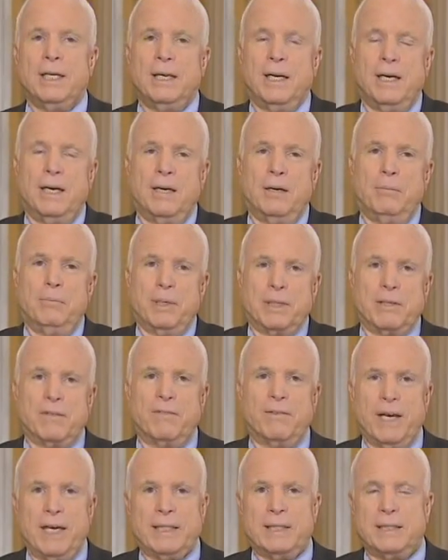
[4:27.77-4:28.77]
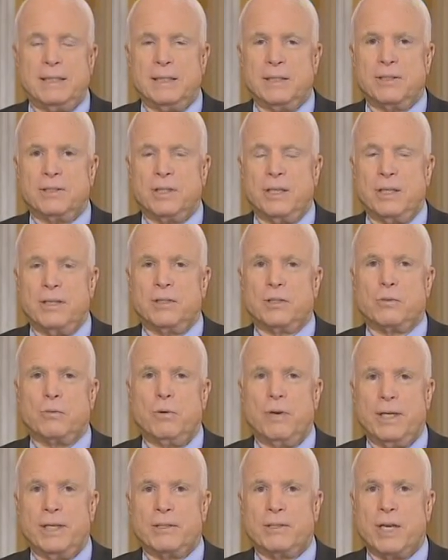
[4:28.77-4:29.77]
But the fact is that it's
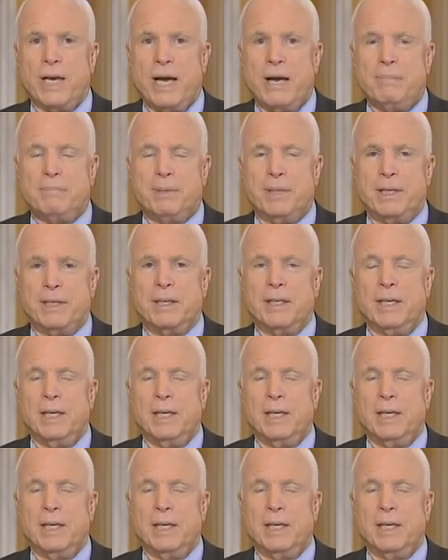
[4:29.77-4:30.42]
what is happening.